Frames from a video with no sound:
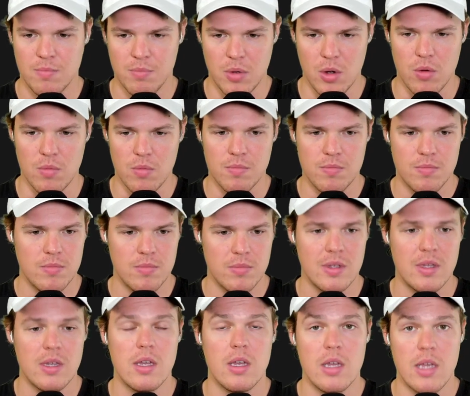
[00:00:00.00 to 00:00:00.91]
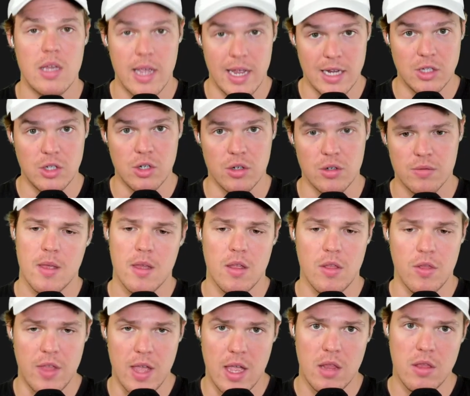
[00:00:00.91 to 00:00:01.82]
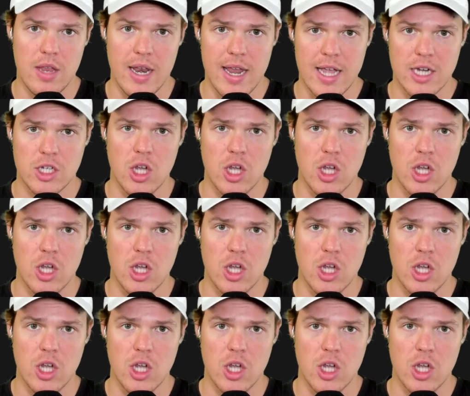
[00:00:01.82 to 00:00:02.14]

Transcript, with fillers: Boom. Enter. Then the next